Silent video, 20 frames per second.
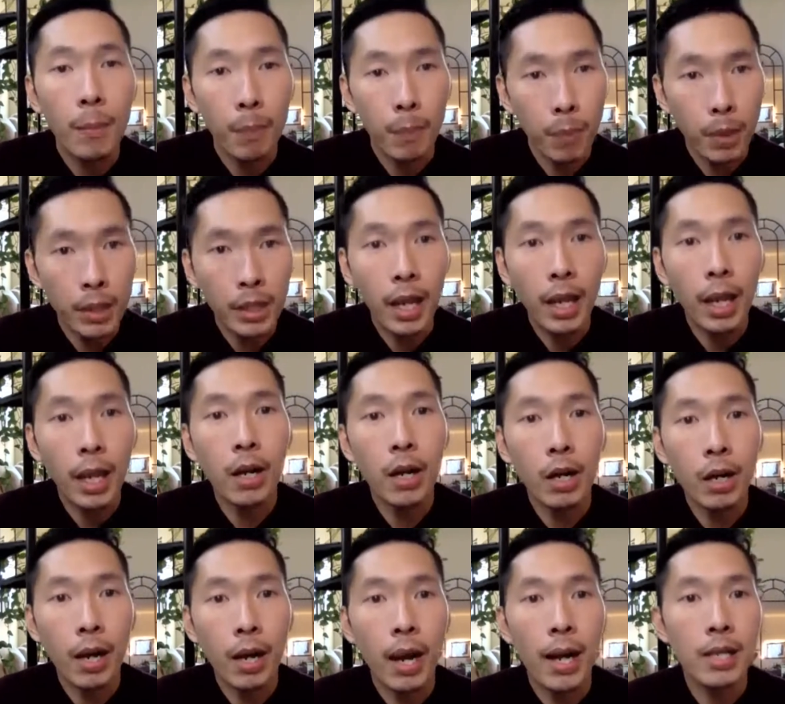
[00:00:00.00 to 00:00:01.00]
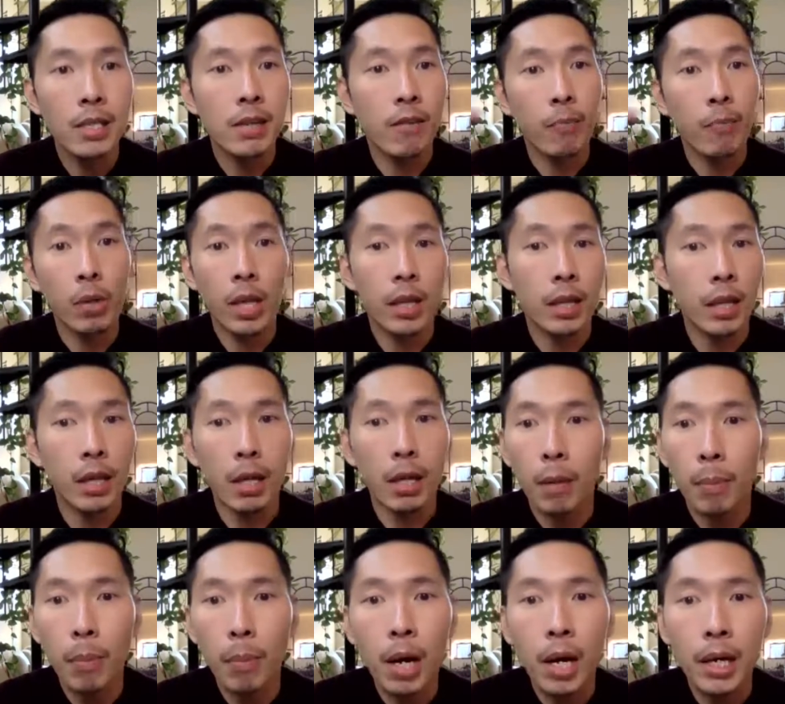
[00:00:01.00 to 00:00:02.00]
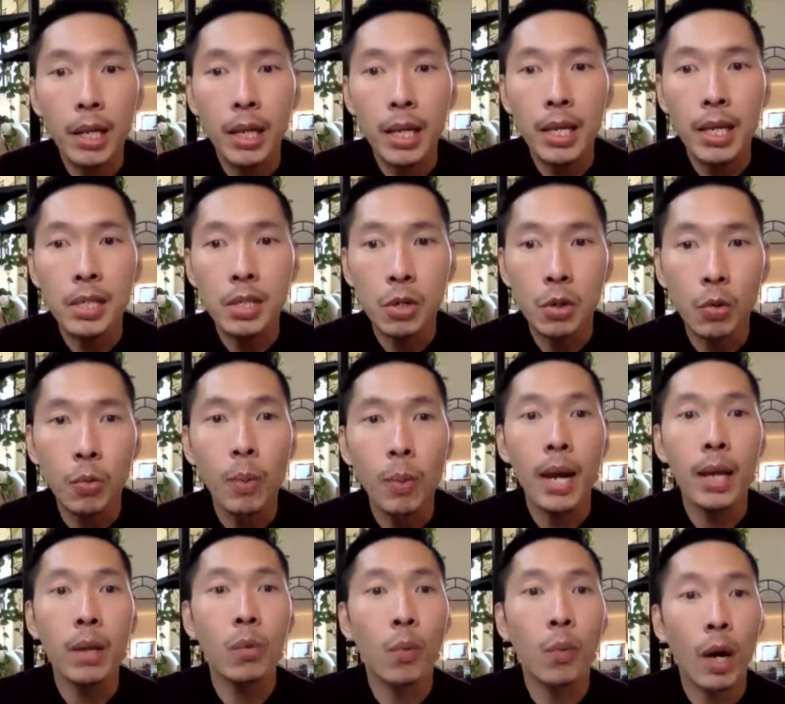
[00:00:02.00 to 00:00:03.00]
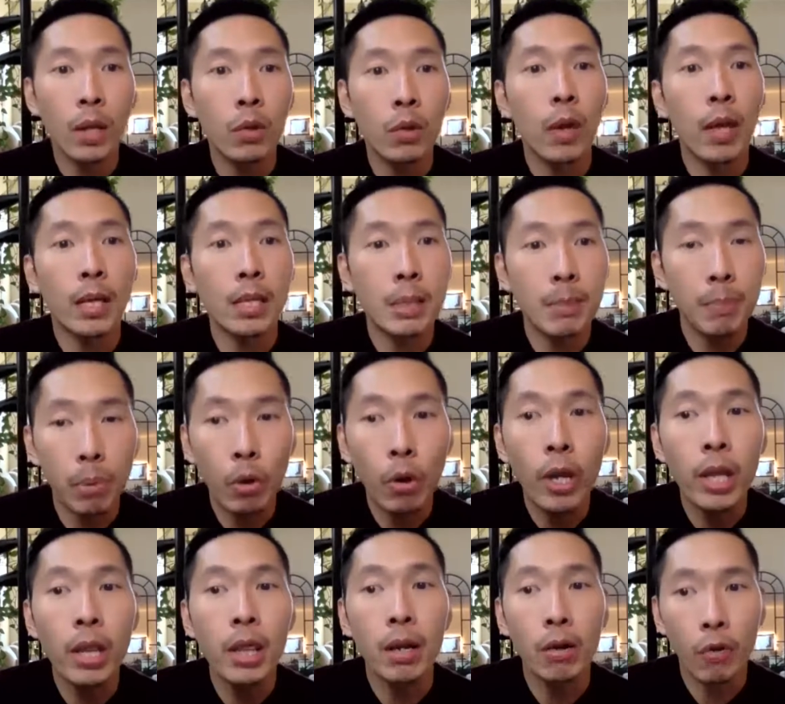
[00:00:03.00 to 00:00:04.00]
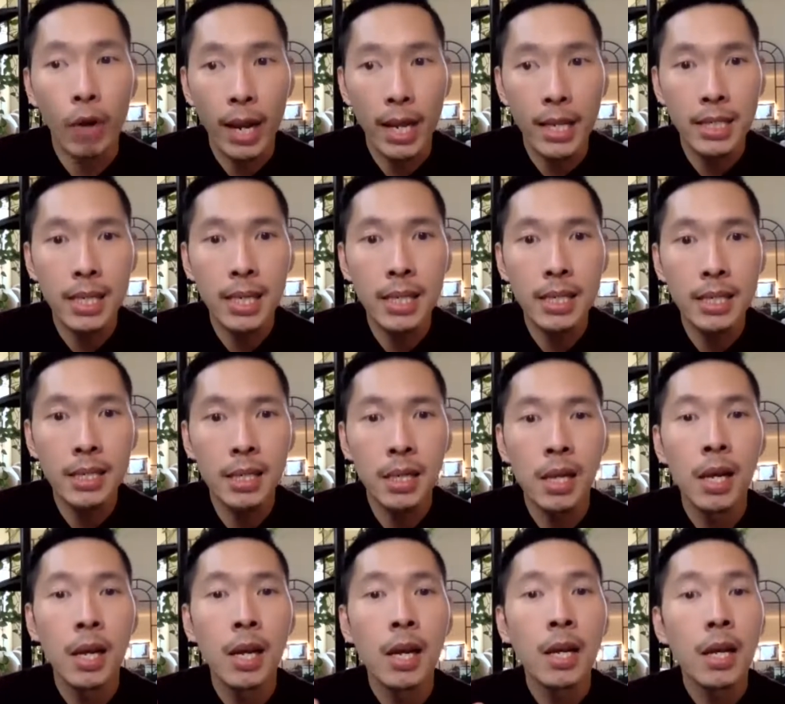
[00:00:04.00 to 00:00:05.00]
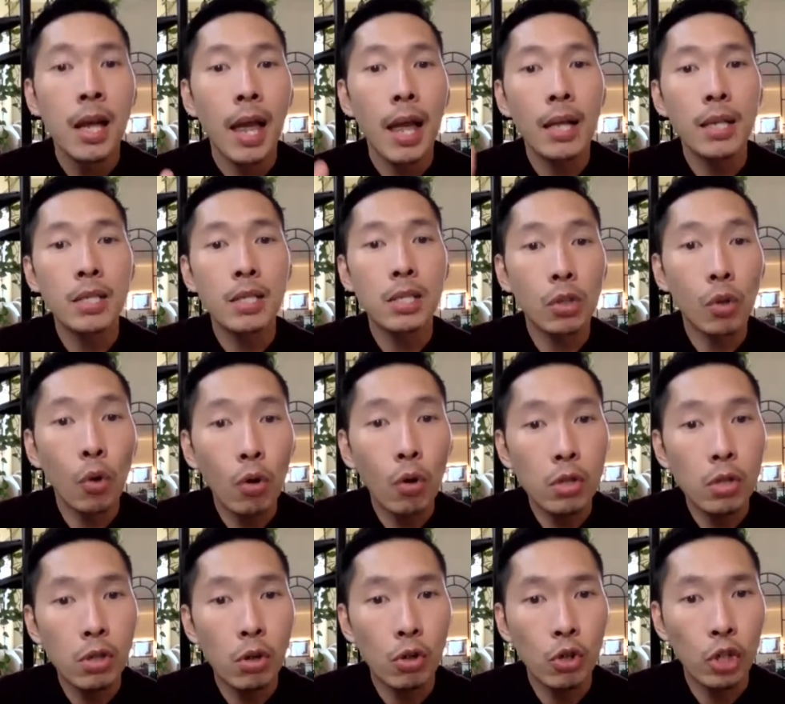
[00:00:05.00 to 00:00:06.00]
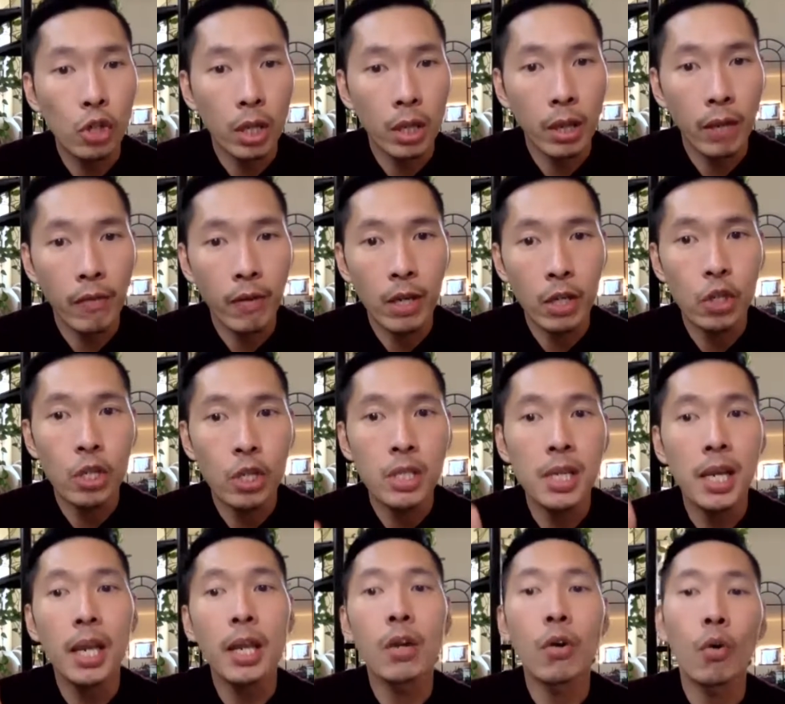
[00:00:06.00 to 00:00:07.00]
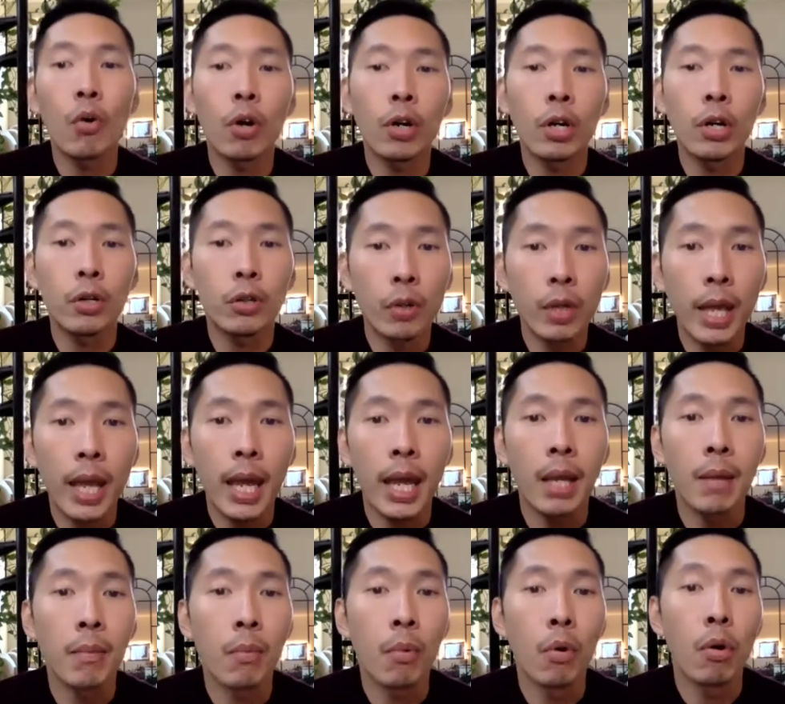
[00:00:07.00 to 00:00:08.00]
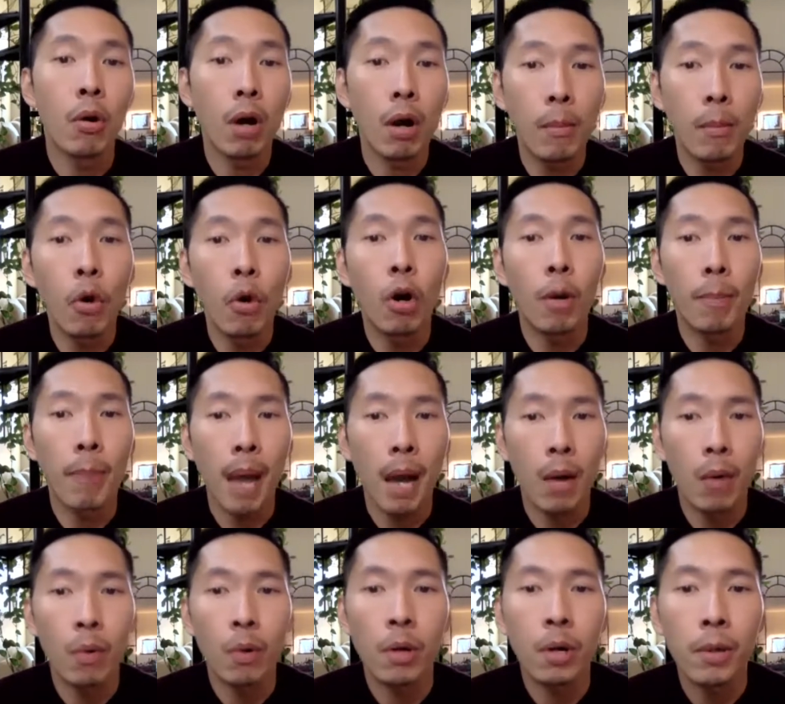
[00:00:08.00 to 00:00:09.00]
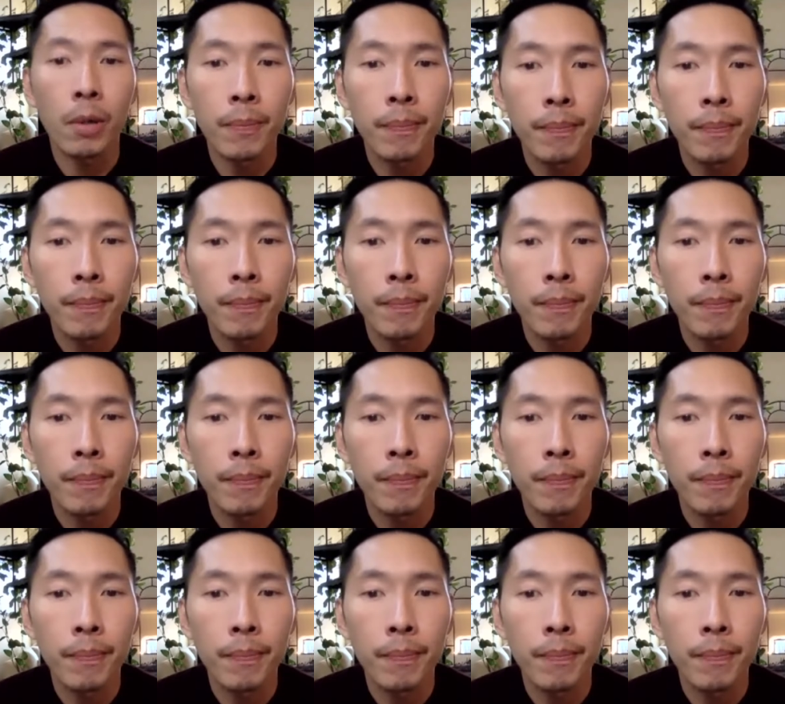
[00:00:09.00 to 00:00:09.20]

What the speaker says: particular kinds of political parties who might want to exploit the crisis and stoke social divisions in order to gain more power.